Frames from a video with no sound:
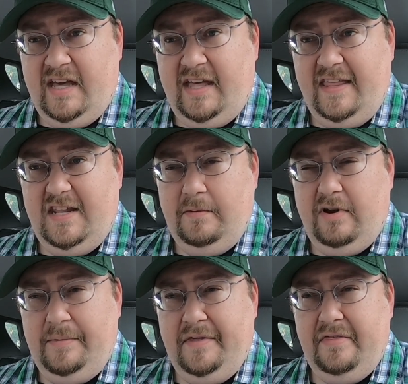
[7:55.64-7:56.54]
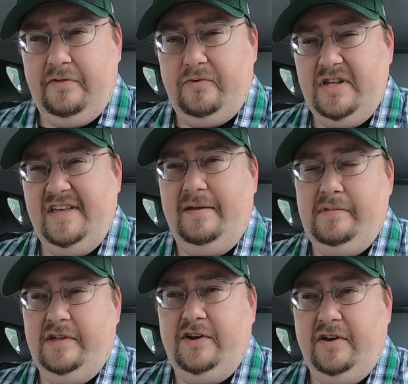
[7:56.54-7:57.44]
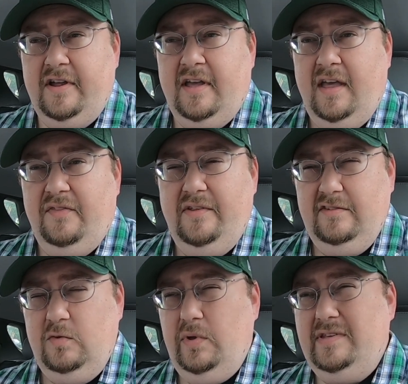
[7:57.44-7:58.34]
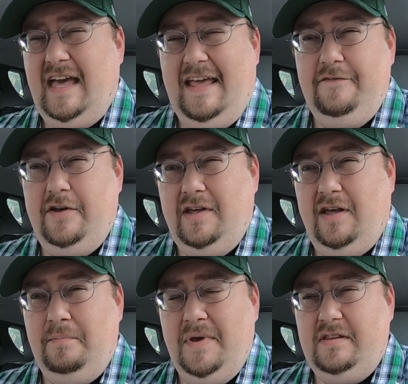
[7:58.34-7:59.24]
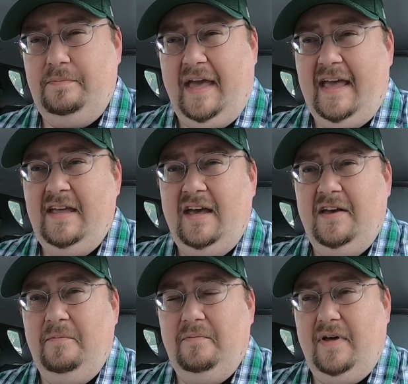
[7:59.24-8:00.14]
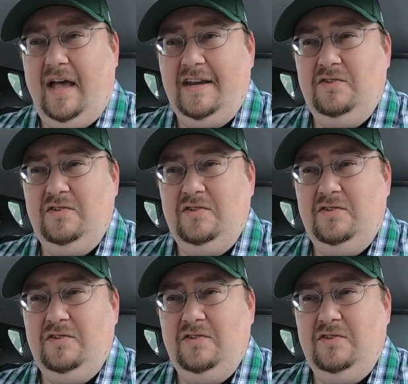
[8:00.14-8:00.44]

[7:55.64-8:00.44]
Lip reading: ended up grabbing 3 games here. This Goodwill's kind of a mixed bag. I